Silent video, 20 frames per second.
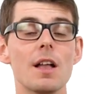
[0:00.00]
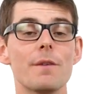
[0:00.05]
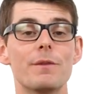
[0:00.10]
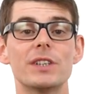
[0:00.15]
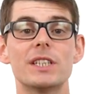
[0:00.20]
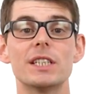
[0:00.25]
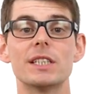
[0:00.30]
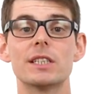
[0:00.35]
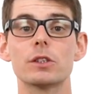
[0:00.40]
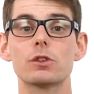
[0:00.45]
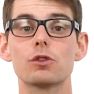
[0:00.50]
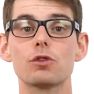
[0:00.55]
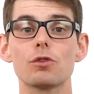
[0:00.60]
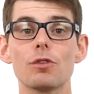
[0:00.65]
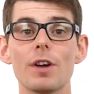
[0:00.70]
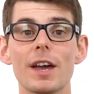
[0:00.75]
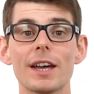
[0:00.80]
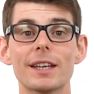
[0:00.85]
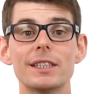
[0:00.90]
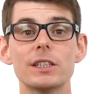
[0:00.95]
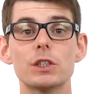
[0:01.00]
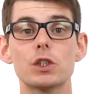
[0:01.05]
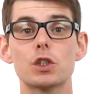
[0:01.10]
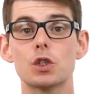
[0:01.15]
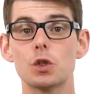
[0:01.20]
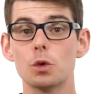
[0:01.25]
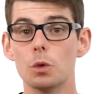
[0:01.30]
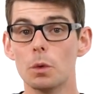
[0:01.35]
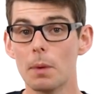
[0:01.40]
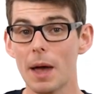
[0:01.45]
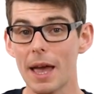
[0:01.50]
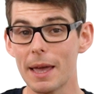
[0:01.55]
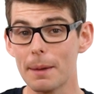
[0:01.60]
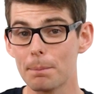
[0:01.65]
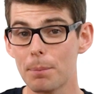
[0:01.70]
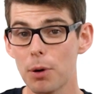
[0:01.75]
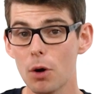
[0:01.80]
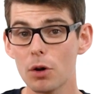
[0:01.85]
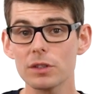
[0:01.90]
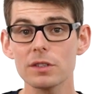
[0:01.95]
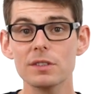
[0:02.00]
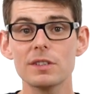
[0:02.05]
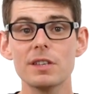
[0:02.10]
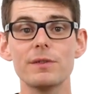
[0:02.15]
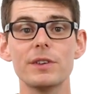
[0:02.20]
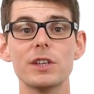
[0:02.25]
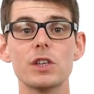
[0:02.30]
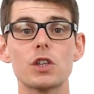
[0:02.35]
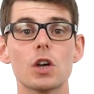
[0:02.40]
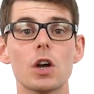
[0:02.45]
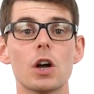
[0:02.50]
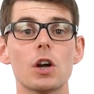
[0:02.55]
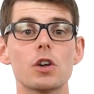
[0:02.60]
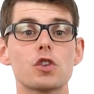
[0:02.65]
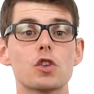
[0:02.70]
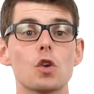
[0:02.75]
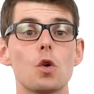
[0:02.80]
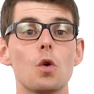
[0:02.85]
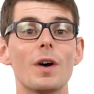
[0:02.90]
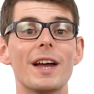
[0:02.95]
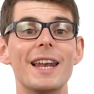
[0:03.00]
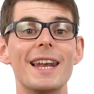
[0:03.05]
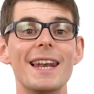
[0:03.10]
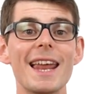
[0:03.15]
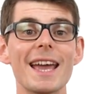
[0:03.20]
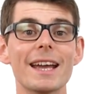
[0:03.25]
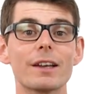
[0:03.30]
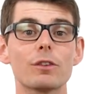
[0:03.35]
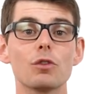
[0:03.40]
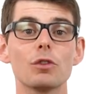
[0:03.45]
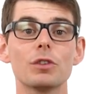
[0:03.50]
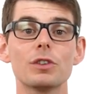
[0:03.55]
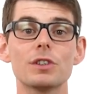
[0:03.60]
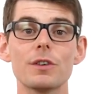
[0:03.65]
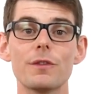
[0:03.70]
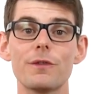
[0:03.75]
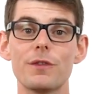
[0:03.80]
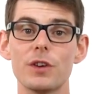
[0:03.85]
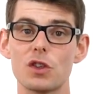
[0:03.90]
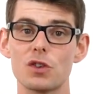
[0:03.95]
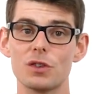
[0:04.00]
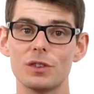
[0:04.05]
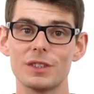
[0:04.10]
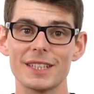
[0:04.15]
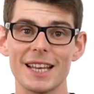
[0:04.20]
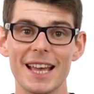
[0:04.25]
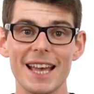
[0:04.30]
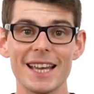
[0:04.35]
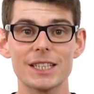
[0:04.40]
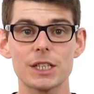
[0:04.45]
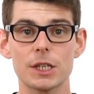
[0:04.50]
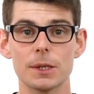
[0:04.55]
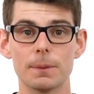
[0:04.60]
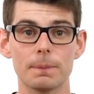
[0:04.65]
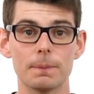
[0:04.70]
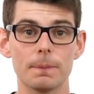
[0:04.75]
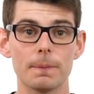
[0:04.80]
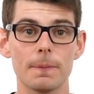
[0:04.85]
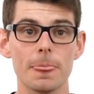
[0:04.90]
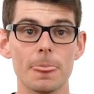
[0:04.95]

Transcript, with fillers: that is attracted to a positively charged or electron deficient atom.